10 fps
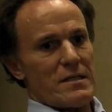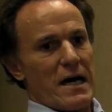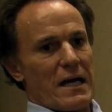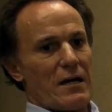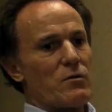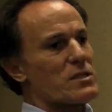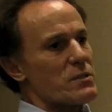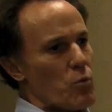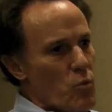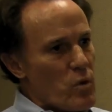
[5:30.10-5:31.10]
that I
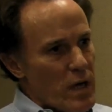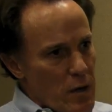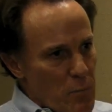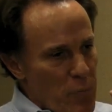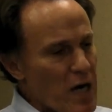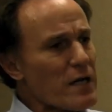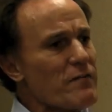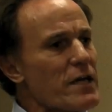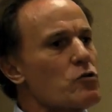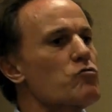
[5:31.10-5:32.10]
was part
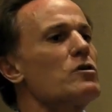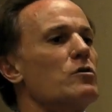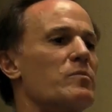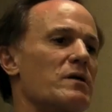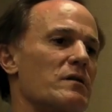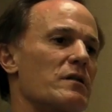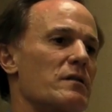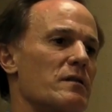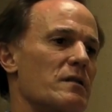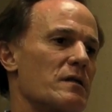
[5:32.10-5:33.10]
of a group
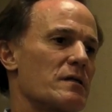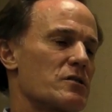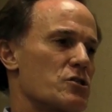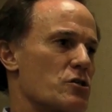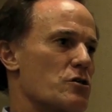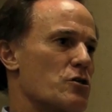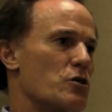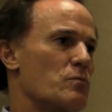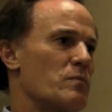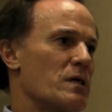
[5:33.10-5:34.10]
to
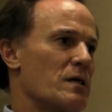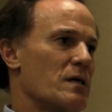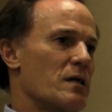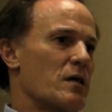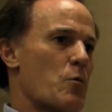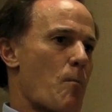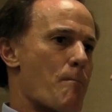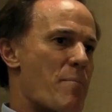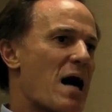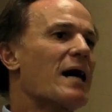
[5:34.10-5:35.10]
whom
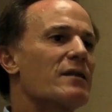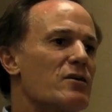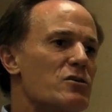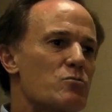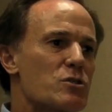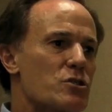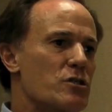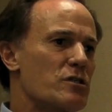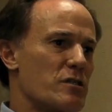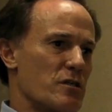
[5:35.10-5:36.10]
bad news was
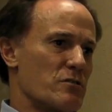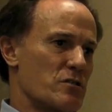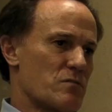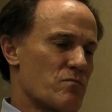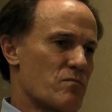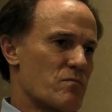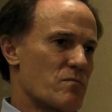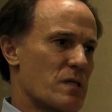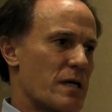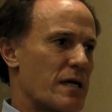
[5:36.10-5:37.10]
good news,
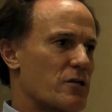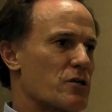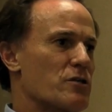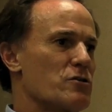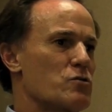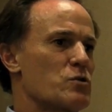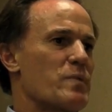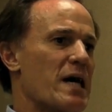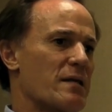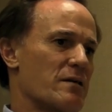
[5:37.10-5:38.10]
and good news was
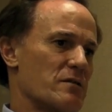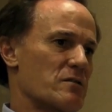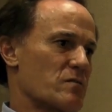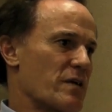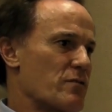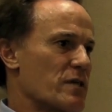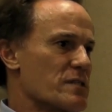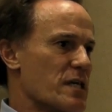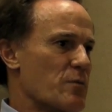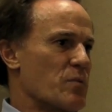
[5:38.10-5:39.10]
bad news. I'll give you an
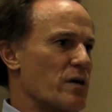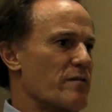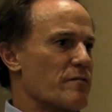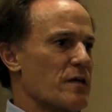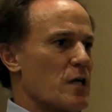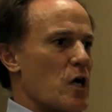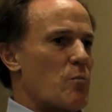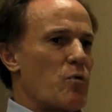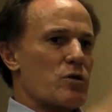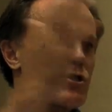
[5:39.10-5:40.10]
example. If
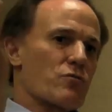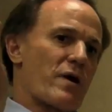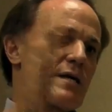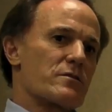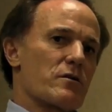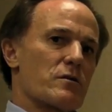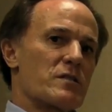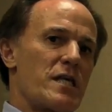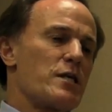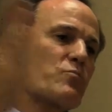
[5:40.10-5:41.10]
abortion rates or
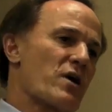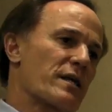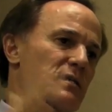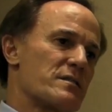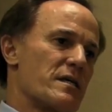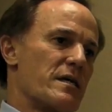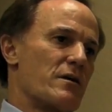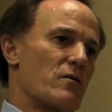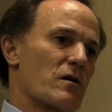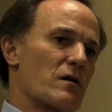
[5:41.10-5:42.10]
teen
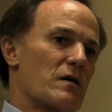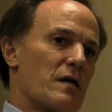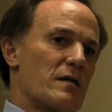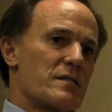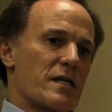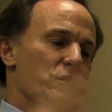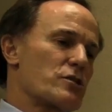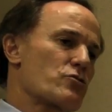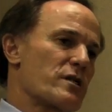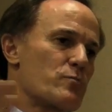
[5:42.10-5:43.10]
pregnancy or
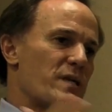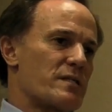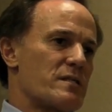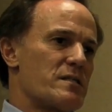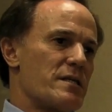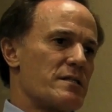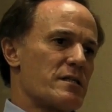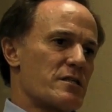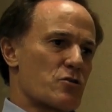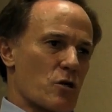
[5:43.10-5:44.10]
sexually transmitted
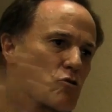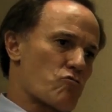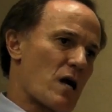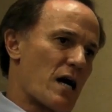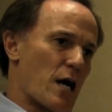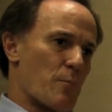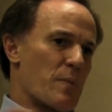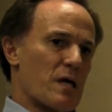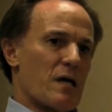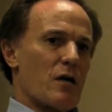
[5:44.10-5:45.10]
diseases or crime
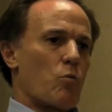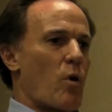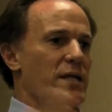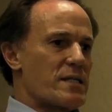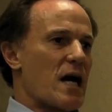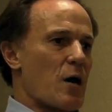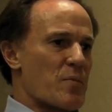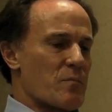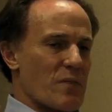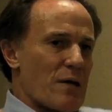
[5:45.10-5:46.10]
went
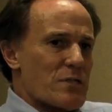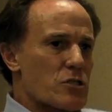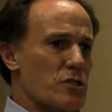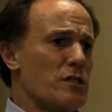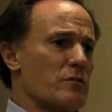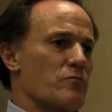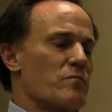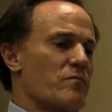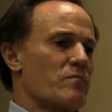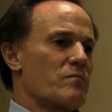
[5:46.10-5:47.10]
up, that was
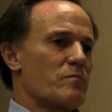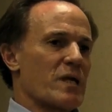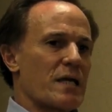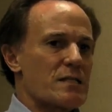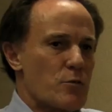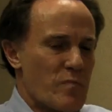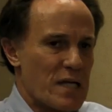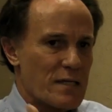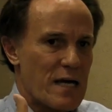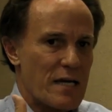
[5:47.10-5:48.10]
good because it
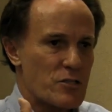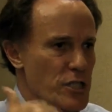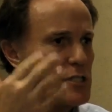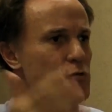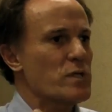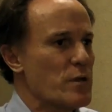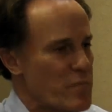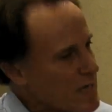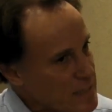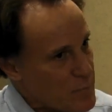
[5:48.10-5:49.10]
meant that Jesus would come
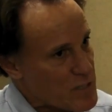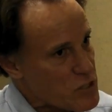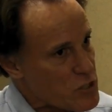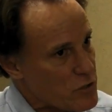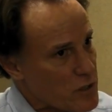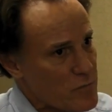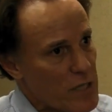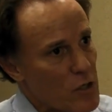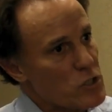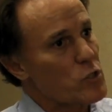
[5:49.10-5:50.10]
back that much sooner.
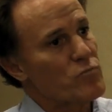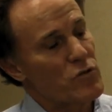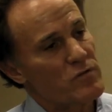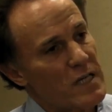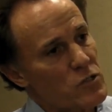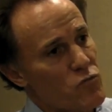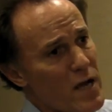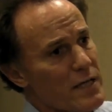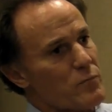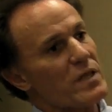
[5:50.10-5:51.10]
It also proved us
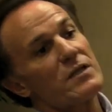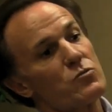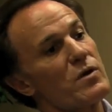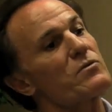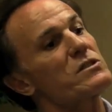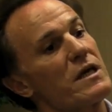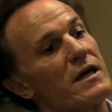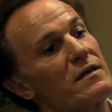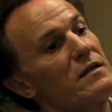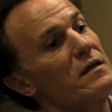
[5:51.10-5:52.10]
right because we were
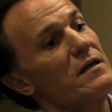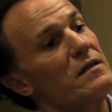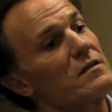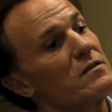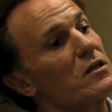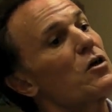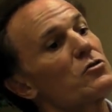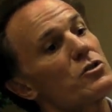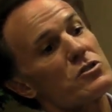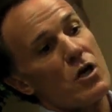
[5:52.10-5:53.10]
saying the
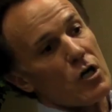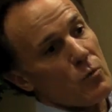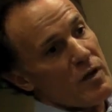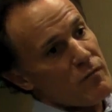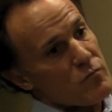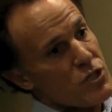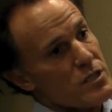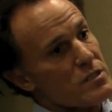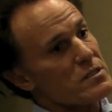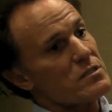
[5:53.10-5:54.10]
culture has gone away from
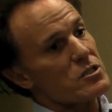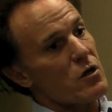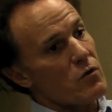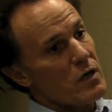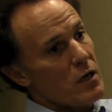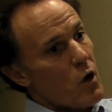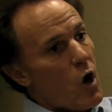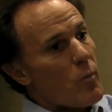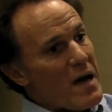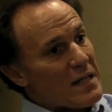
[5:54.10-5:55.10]
Jesus and so
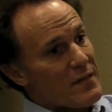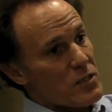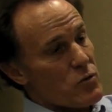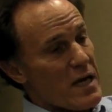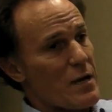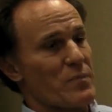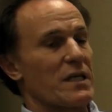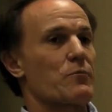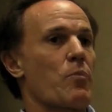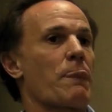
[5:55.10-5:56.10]
all bad things were
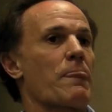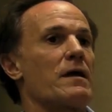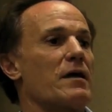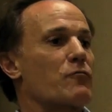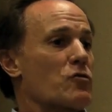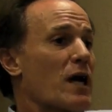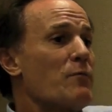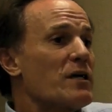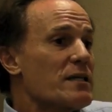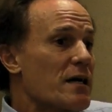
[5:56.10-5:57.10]
happening. If
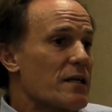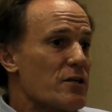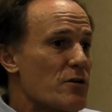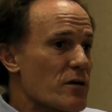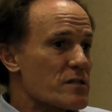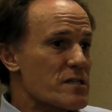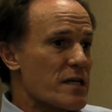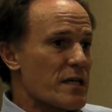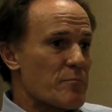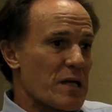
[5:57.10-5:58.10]
crime went down in New York
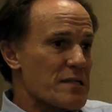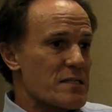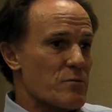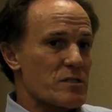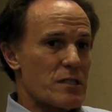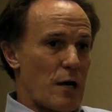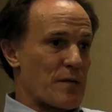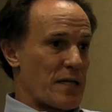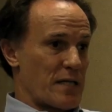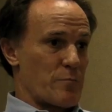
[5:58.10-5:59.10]
City, a place that was
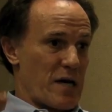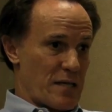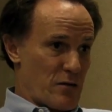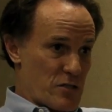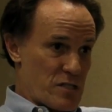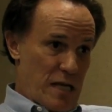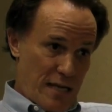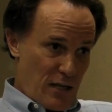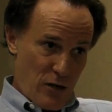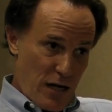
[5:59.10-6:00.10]
dominated by those
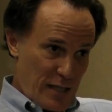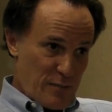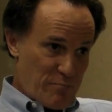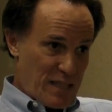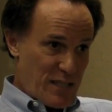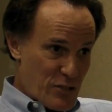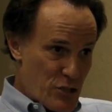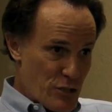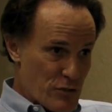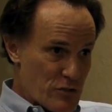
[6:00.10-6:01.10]
secular, uncompleted
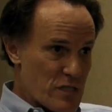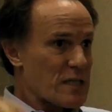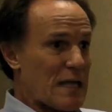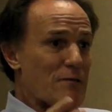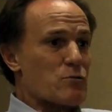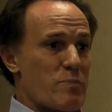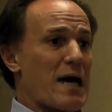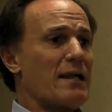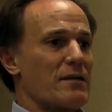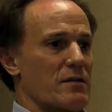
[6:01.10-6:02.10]
Jews, that was
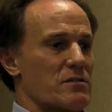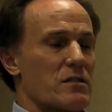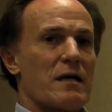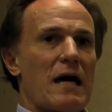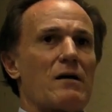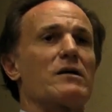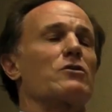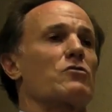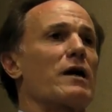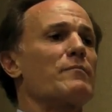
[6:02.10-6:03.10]
bad news. How
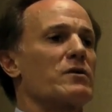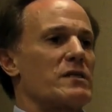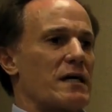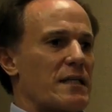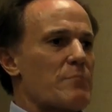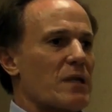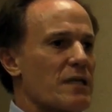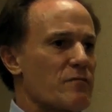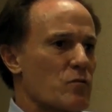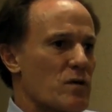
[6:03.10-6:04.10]
can crime go down? They believe the